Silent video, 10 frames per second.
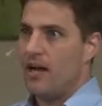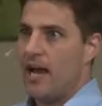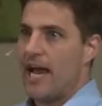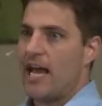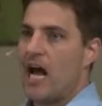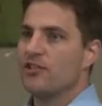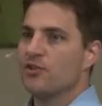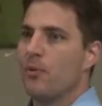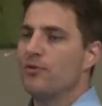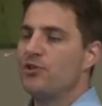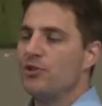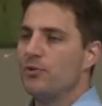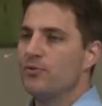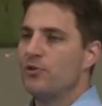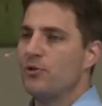And I just want you
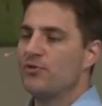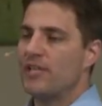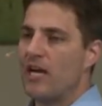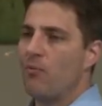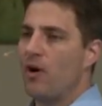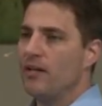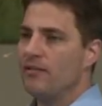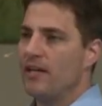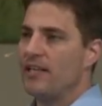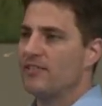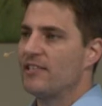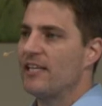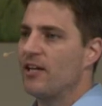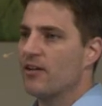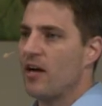to say one and then say
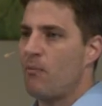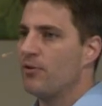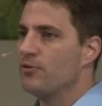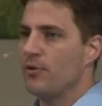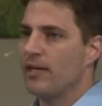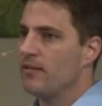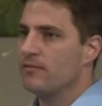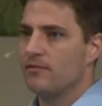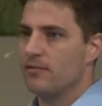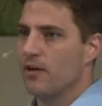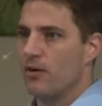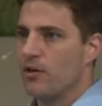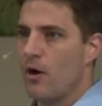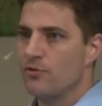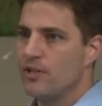the other. I won't do any,
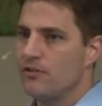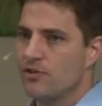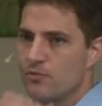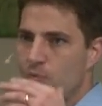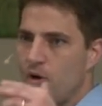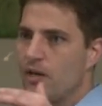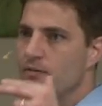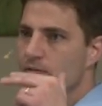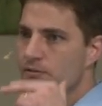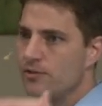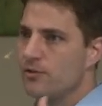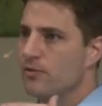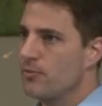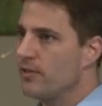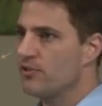coaching. Just one,
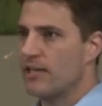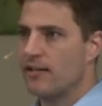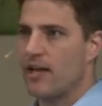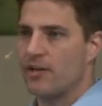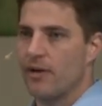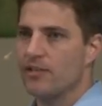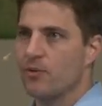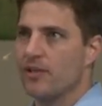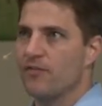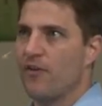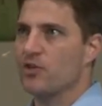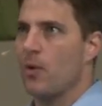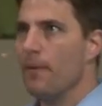two, three, just down the line. You ready? So what's the first one?